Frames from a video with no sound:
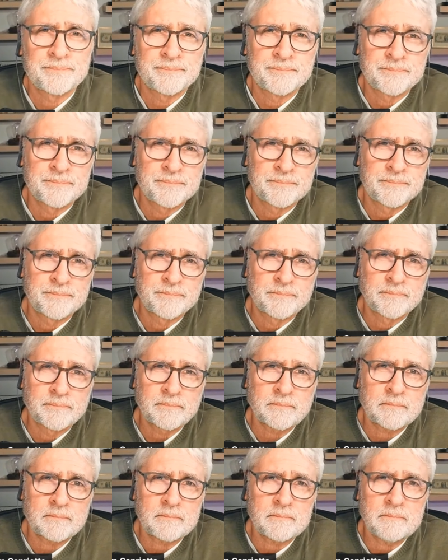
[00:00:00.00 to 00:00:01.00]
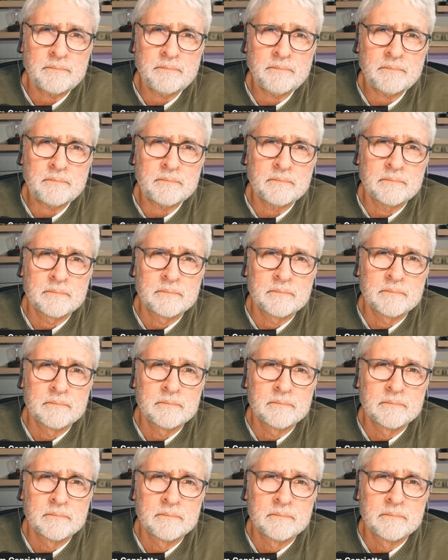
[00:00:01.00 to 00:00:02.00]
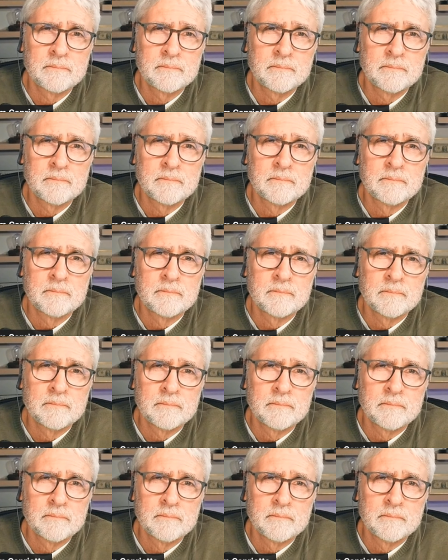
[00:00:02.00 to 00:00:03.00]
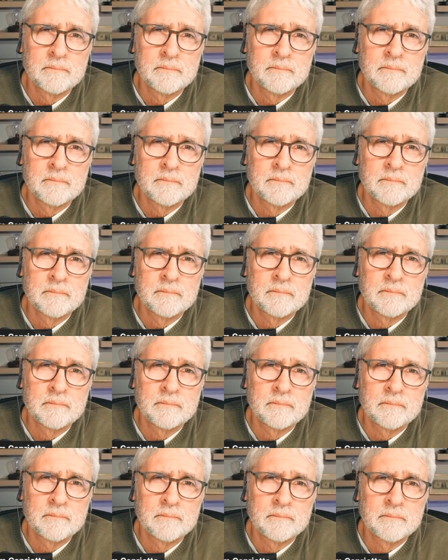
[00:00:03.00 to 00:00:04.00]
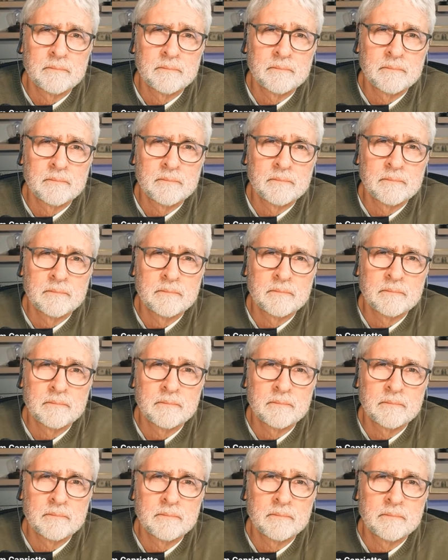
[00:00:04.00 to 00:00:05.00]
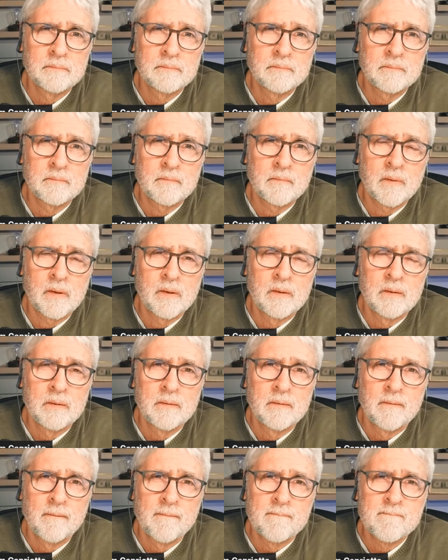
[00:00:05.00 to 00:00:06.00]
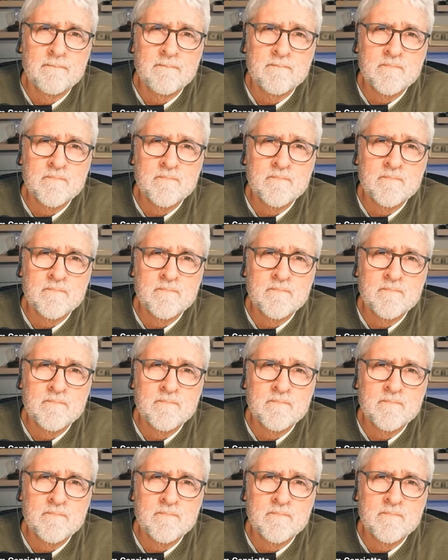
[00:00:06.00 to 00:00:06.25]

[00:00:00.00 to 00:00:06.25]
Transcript: This person isn't speaking.